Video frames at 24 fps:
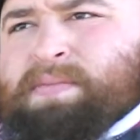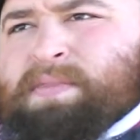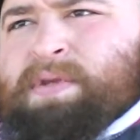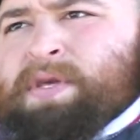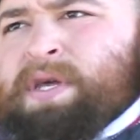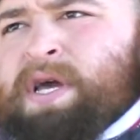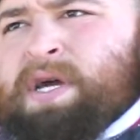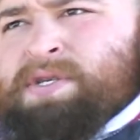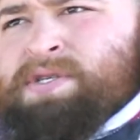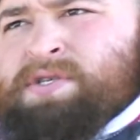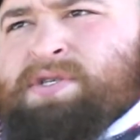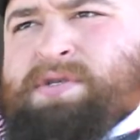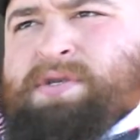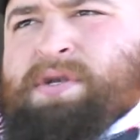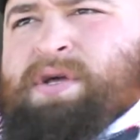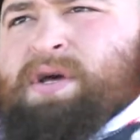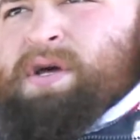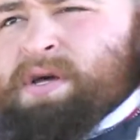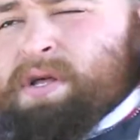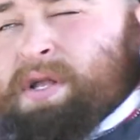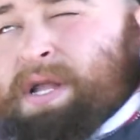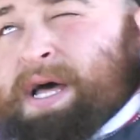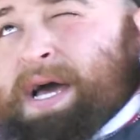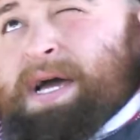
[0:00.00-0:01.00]

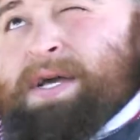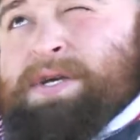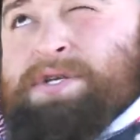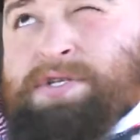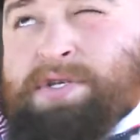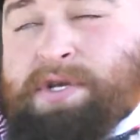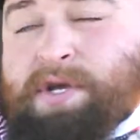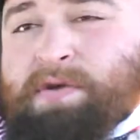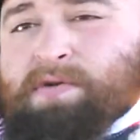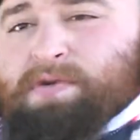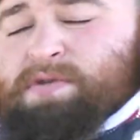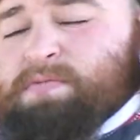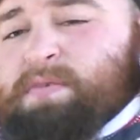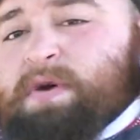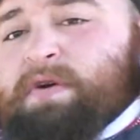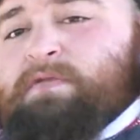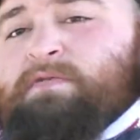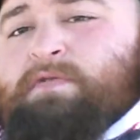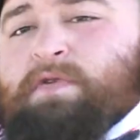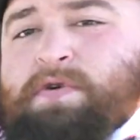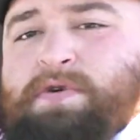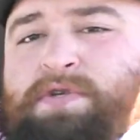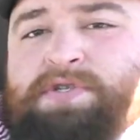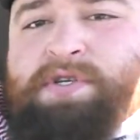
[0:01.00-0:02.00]
Last year was my
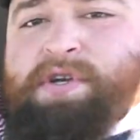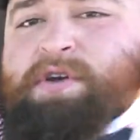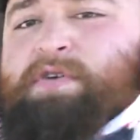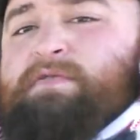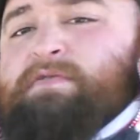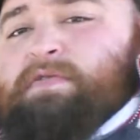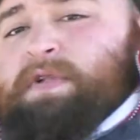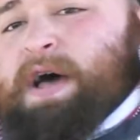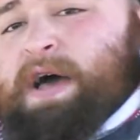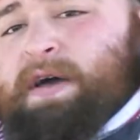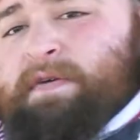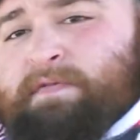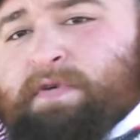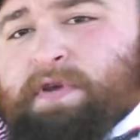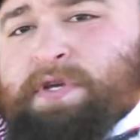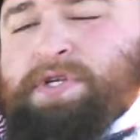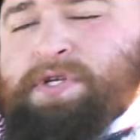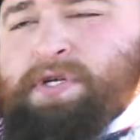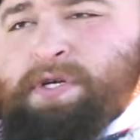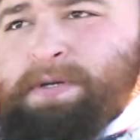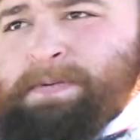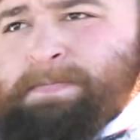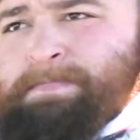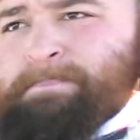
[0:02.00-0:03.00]
first year fly
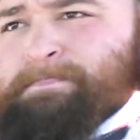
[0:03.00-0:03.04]
fishing.